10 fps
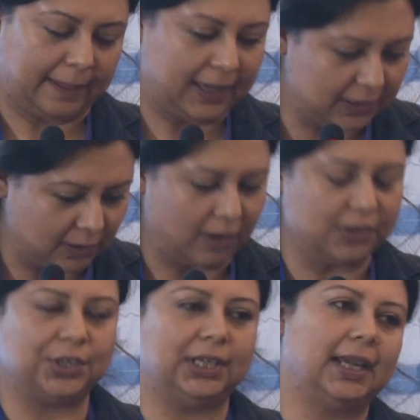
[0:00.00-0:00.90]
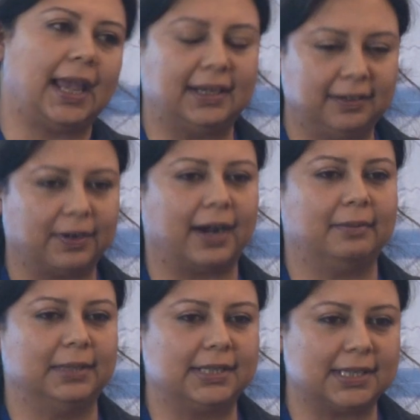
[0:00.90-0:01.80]
ecology and
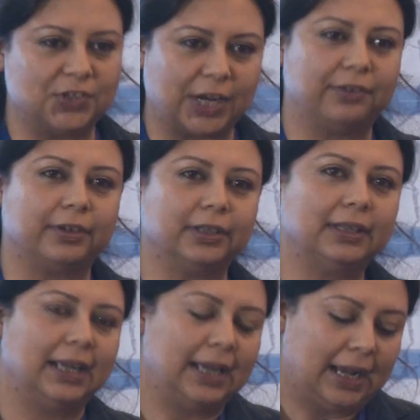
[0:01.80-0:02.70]
environment in general.